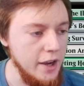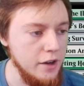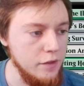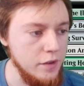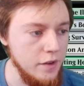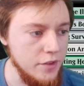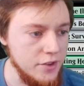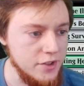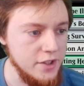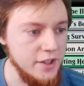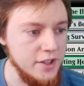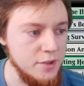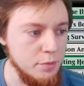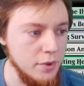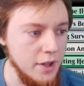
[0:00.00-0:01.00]
if we have the
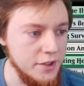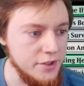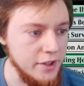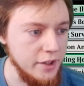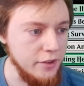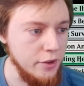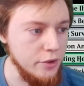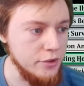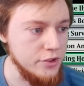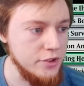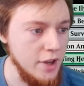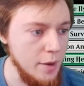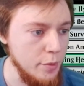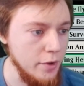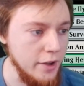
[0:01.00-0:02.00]
City's Blessing, those
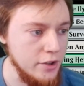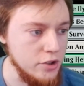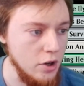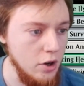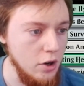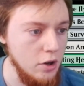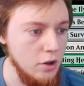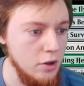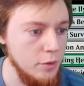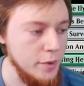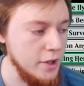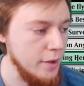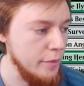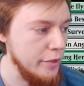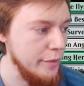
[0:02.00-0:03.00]
Saprolinks all
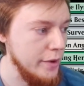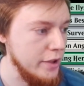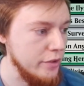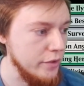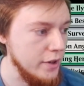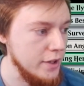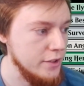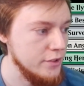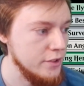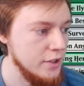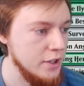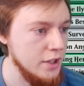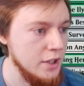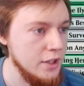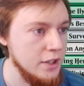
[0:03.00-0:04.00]
become 3/3s.
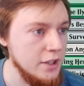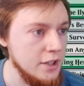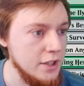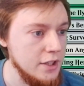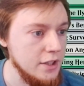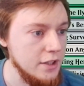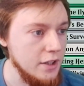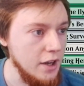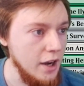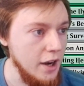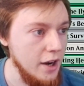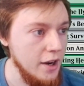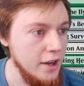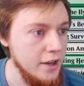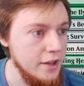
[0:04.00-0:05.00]

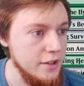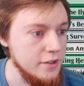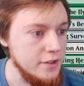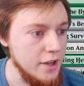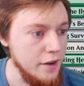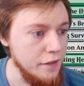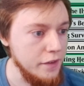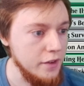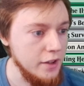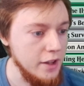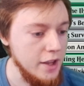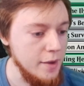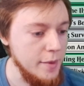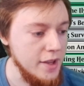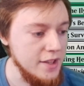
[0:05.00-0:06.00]
I
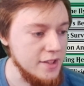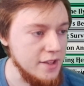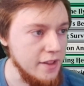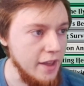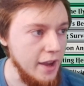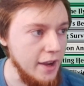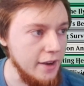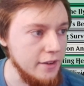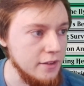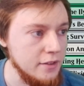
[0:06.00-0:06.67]
definitely am into that.